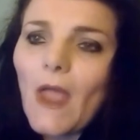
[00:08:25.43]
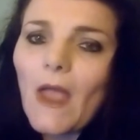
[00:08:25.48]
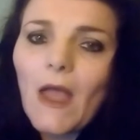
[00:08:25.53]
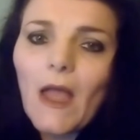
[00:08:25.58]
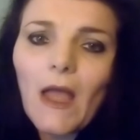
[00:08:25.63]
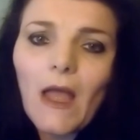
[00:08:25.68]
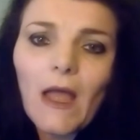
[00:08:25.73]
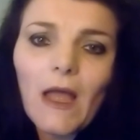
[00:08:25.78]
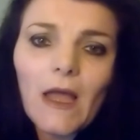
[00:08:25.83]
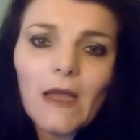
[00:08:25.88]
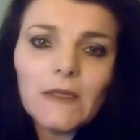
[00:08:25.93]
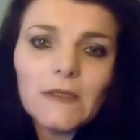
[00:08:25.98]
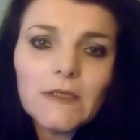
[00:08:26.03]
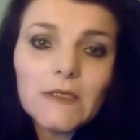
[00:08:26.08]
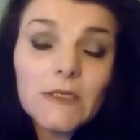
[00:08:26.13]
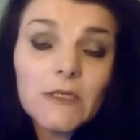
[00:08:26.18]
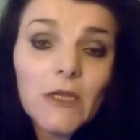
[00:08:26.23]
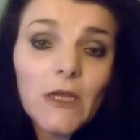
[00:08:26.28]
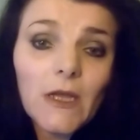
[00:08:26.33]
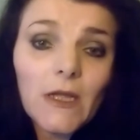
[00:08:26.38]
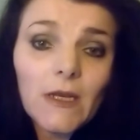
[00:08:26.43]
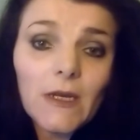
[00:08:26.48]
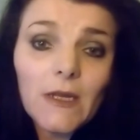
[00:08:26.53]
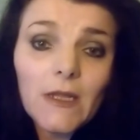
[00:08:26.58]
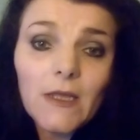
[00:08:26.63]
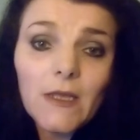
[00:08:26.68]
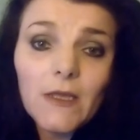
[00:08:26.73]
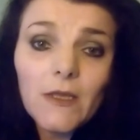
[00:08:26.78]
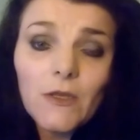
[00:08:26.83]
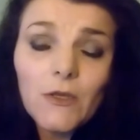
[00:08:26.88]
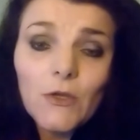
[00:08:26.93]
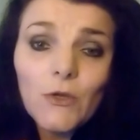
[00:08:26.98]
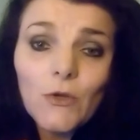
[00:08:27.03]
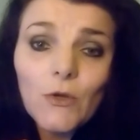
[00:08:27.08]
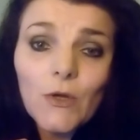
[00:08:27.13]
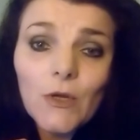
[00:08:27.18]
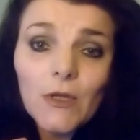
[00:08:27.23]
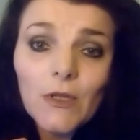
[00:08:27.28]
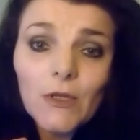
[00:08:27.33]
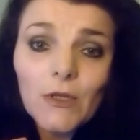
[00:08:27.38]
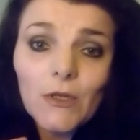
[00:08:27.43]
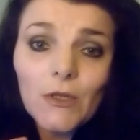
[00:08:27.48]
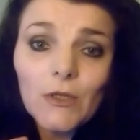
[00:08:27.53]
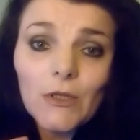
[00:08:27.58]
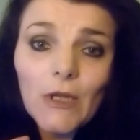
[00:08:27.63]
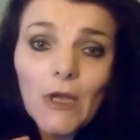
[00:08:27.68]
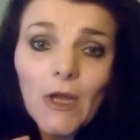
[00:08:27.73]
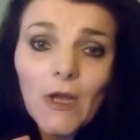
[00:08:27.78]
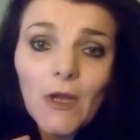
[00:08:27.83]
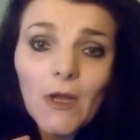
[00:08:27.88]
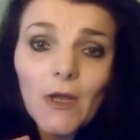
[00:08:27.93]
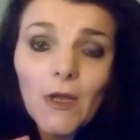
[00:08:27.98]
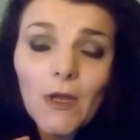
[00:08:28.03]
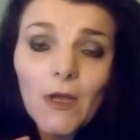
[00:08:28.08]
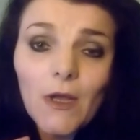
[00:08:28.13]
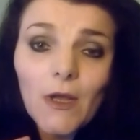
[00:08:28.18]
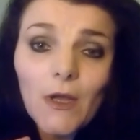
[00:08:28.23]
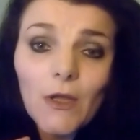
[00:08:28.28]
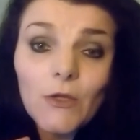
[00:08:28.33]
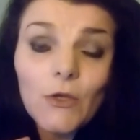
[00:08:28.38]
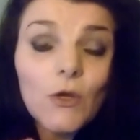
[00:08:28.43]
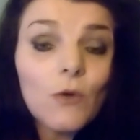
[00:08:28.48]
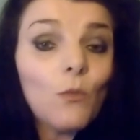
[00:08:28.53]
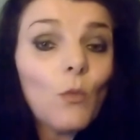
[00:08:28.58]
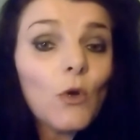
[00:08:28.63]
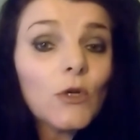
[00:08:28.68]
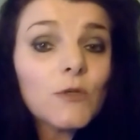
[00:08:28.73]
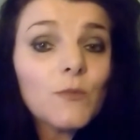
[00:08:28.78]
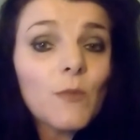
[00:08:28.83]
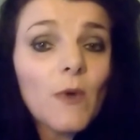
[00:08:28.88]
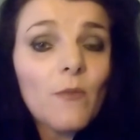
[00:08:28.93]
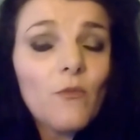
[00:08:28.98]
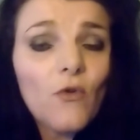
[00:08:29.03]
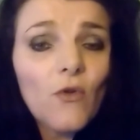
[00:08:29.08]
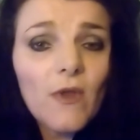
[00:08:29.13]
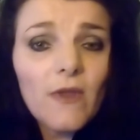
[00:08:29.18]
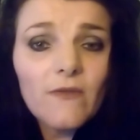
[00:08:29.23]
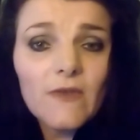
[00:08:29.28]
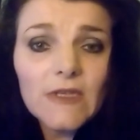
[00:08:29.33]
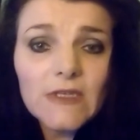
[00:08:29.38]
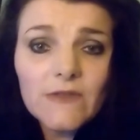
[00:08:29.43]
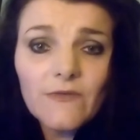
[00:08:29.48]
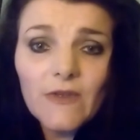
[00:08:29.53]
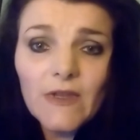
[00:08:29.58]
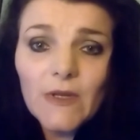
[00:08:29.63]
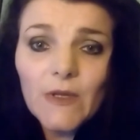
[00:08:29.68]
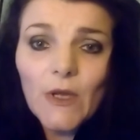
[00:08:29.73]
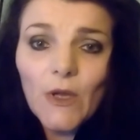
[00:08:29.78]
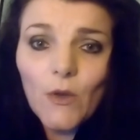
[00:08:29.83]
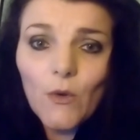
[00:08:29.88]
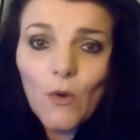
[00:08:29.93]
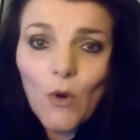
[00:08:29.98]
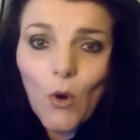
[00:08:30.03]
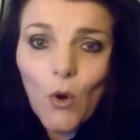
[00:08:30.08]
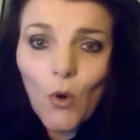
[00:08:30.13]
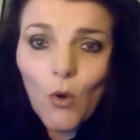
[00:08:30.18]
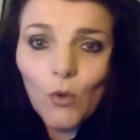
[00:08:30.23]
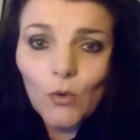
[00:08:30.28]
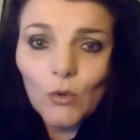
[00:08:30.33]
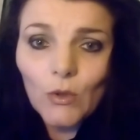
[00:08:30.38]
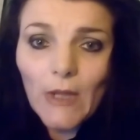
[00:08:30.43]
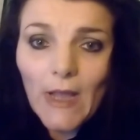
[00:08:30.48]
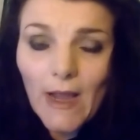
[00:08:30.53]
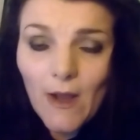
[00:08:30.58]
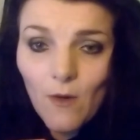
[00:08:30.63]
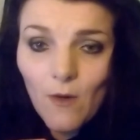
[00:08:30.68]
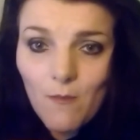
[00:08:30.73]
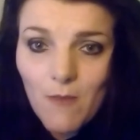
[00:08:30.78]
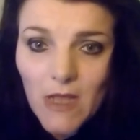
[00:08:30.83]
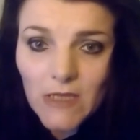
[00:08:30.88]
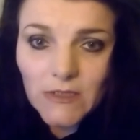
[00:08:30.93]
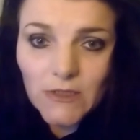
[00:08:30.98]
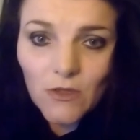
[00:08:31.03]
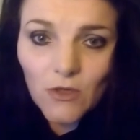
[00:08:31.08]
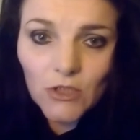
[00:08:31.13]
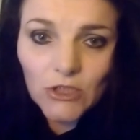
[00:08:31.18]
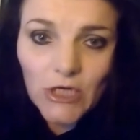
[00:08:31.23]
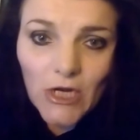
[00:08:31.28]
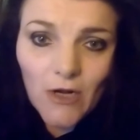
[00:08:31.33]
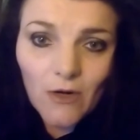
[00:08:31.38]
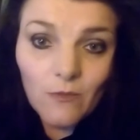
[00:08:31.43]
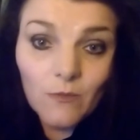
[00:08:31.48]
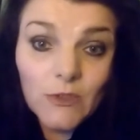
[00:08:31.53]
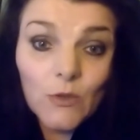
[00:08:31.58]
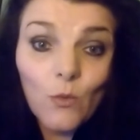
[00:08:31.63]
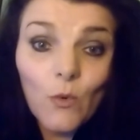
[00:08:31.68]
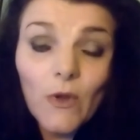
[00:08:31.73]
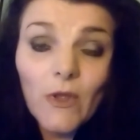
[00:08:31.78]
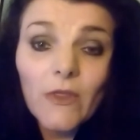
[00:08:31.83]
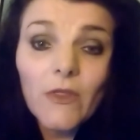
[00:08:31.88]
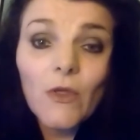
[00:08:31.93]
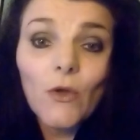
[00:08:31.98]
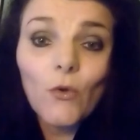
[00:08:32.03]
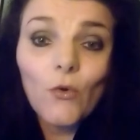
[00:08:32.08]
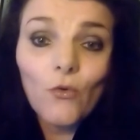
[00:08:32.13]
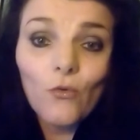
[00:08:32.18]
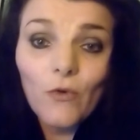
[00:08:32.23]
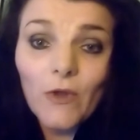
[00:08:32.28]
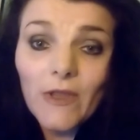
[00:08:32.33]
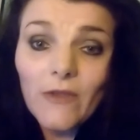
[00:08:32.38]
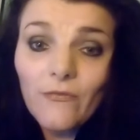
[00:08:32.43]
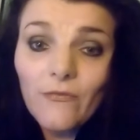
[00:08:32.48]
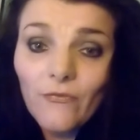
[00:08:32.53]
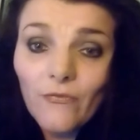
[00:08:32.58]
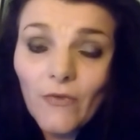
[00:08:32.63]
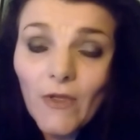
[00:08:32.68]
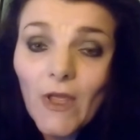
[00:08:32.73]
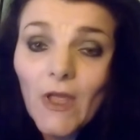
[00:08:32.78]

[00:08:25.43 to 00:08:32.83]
And certainly you can watch my previous video on how massage helps with grief,